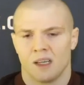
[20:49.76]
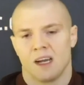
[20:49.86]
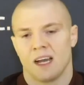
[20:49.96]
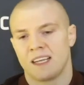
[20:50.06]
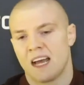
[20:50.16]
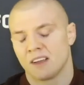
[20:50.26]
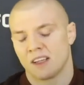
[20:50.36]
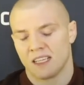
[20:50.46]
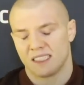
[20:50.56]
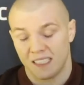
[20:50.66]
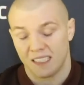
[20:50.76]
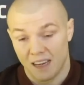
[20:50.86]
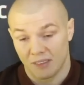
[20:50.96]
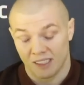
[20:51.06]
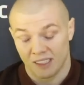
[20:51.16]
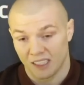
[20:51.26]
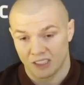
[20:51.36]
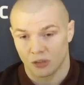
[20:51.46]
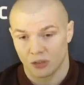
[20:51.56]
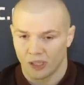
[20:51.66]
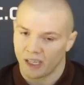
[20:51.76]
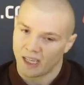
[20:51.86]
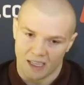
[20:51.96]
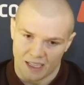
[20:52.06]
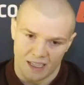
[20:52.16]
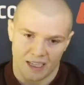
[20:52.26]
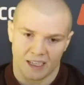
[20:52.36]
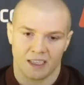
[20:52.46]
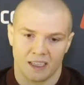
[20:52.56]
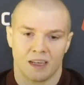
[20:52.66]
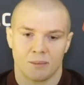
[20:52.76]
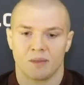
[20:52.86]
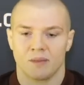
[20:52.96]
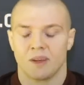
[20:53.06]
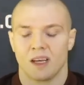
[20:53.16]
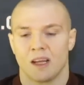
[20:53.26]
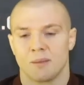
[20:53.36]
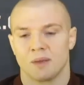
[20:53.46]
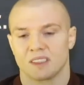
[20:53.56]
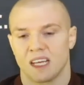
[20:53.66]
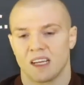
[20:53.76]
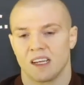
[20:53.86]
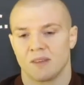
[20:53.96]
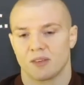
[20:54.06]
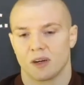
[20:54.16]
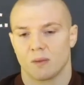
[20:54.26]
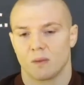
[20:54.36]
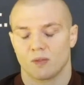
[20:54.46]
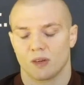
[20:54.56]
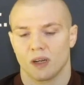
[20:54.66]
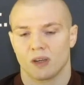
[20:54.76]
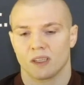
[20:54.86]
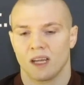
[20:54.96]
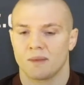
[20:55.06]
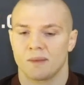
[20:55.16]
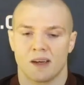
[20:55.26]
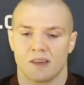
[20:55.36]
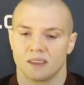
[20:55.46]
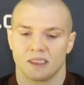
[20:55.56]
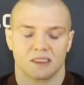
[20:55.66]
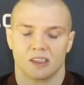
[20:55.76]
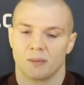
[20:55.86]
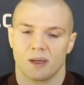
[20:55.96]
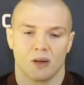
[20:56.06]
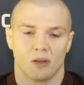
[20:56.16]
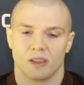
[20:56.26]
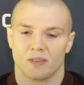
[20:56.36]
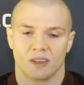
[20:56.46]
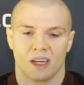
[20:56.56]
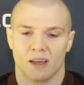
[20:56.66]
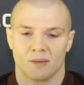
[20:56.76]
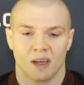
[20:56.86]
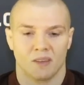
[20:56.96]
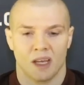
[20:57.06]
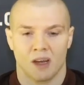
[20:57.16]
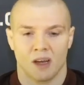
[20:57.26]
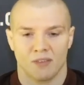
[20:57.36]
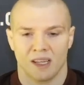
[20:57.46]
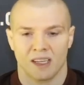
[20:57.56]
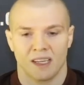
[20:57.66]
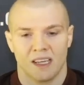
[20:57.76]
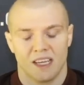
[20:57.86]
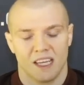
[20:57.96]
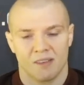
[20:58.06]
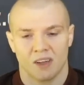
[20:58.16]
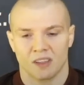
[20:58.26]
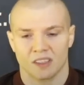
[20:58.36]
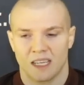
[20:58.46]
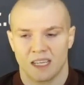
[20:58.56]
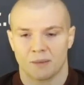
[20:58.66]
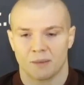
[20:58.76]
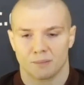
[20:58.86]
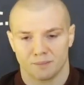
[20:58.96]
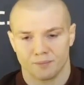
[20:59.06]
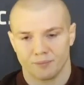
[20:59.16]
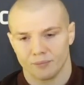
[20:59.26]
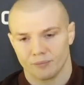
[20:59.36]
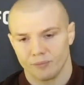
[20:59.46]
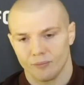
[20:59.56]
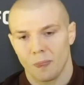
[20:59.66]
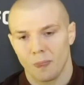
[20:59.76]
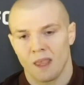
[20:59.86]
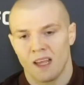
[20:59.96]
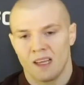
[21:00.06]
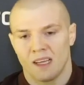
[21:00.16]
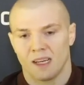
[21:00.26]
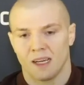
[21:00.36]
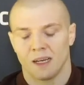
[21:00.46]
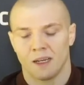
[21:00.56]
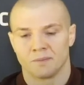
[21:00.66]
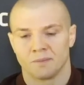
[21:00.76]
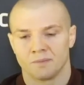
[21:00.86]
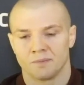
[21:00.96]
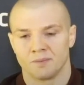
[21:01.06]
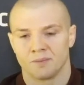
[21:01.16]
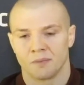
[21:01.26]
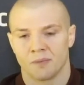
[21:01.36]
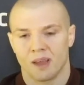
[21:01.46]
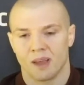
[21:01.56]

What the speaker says: And now that I see everything that he's doing, and I've been studying him for a long time now, it's gonna be a whole different game. Now I feel like even on the stand-up, knowledge